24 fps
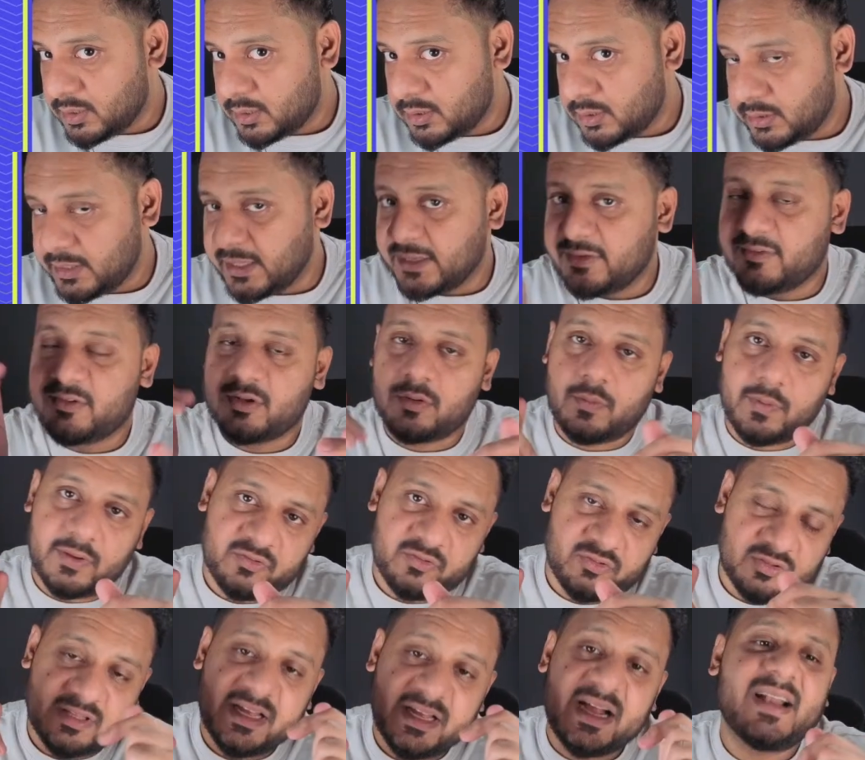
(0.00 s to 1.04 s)
That's the
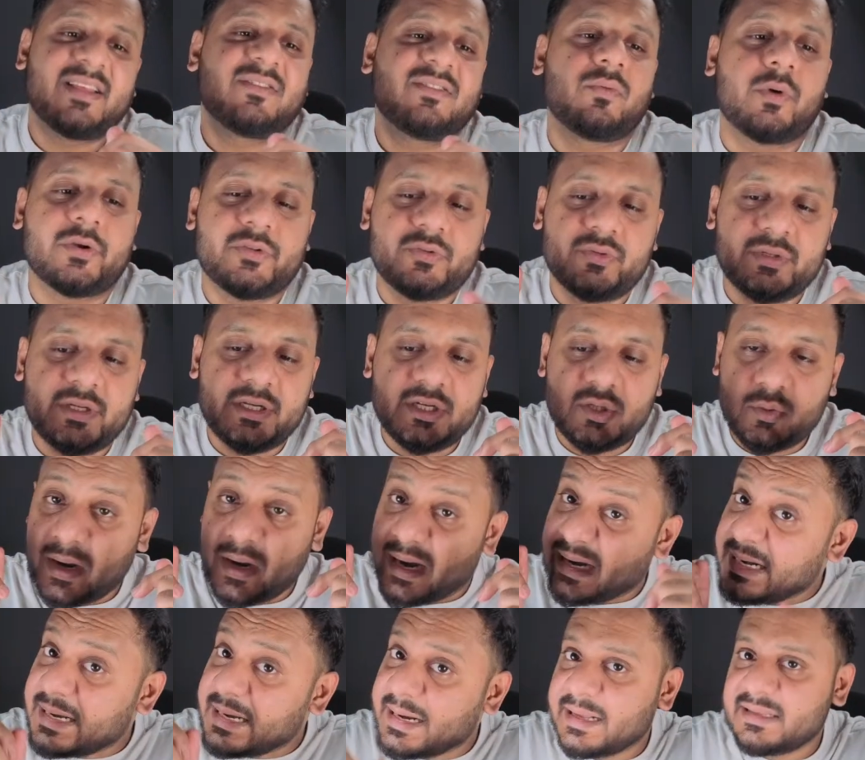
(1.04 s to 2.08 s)
question. That is what you need to
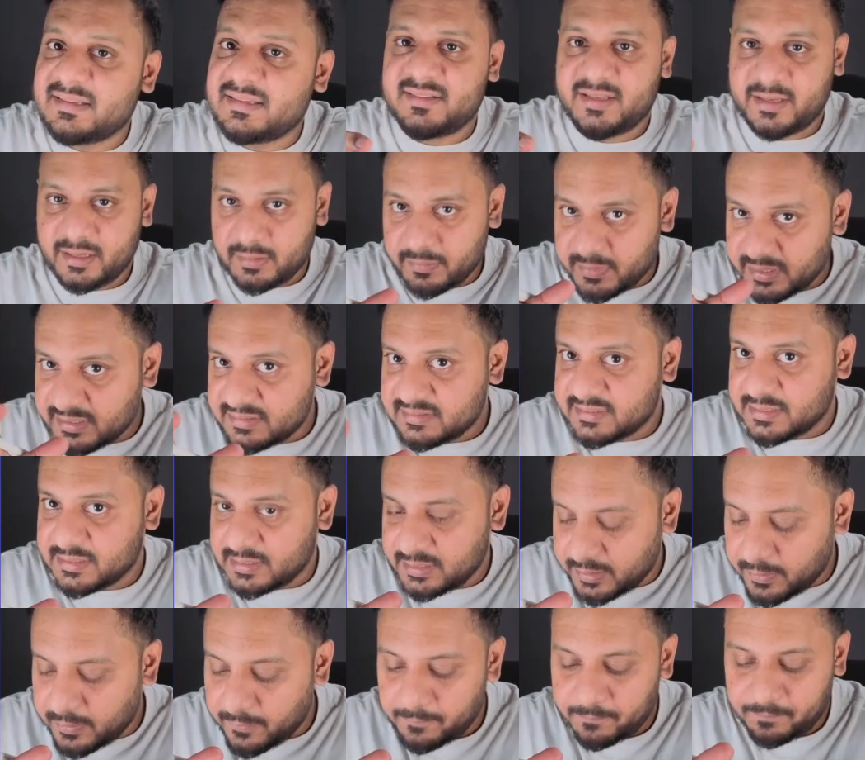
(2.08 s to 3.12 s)
address here,
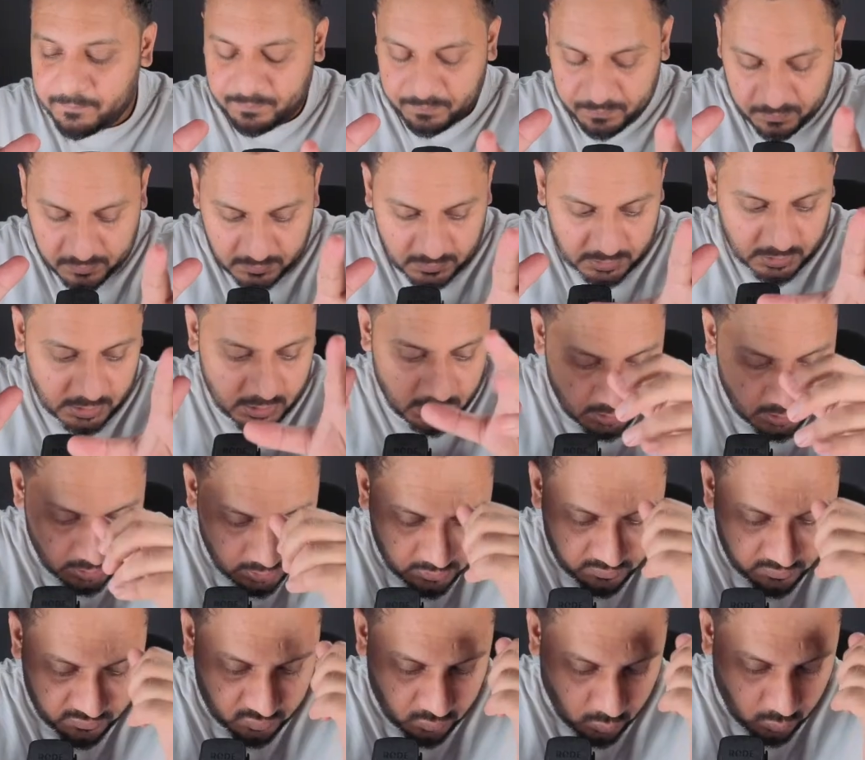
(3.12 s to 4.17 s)
basically.
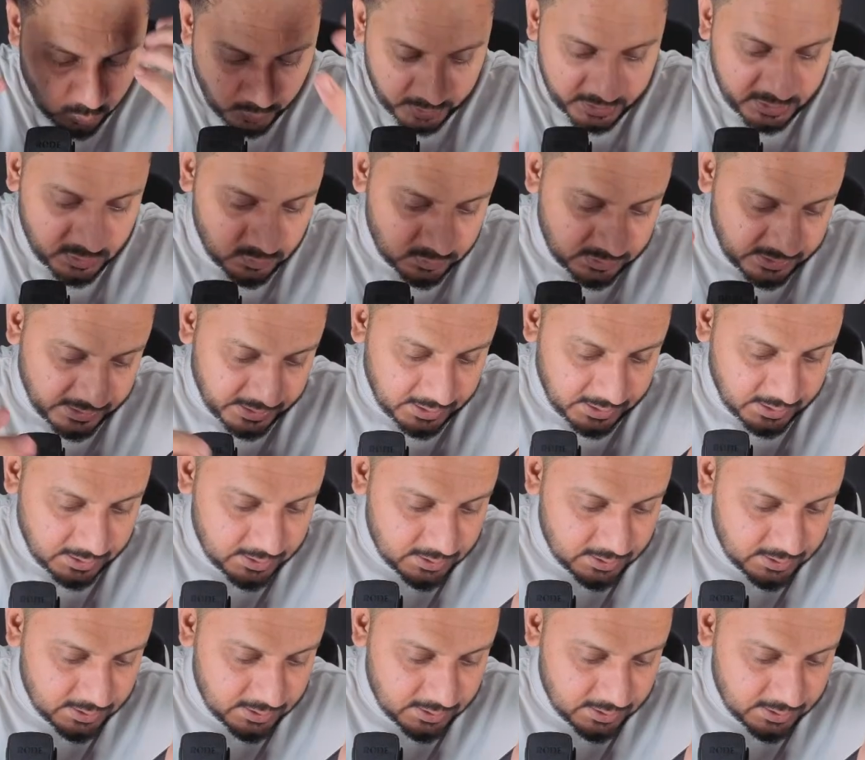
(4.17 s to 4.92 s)
So what do you think?